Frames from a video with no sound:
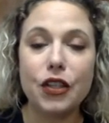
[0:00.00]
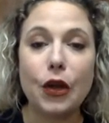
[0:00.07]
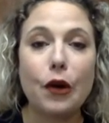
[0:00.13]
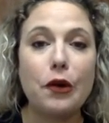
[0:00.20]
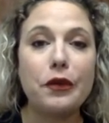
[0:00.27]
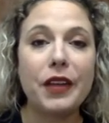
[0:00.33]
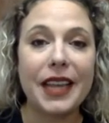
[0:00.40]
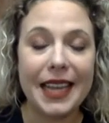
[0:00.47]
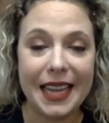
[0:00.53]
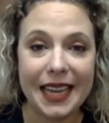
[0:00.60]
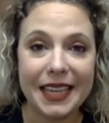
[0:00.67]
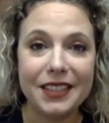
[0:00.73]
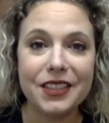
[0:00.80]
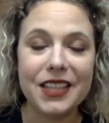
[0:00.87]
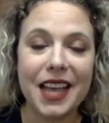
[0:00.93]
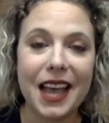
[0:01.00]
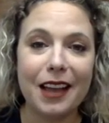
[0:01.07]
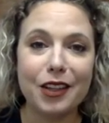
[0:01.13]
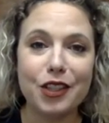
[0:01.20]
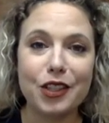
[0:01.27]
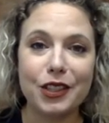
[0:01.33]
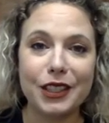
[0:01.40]
dove into
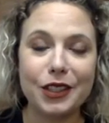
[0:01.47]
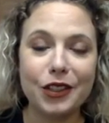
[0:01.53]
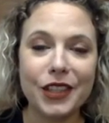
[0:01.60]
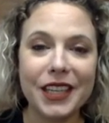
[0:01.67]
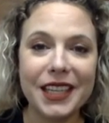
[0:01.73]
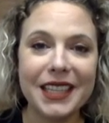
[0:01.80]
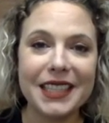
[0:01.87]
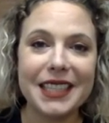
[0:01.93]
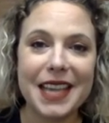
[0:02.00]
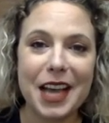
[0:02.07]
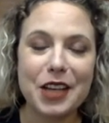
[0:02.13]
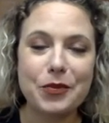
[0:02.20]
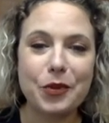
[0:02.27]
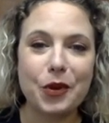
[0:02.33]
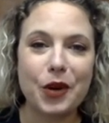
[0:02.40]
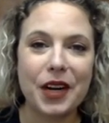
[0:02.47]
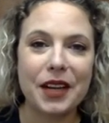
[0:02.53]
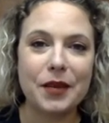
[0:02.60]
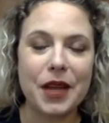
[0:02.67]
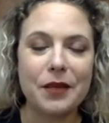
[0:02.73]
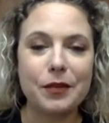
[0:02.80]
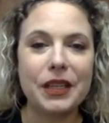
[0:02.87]
actually looking at the
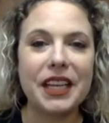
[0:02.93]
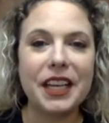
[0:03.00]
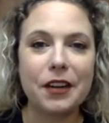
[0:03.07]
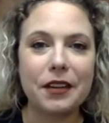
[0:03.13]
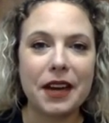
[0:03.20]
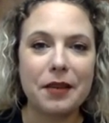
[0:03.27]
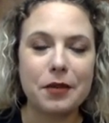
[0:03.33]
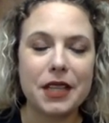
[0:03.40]
dashboard and playing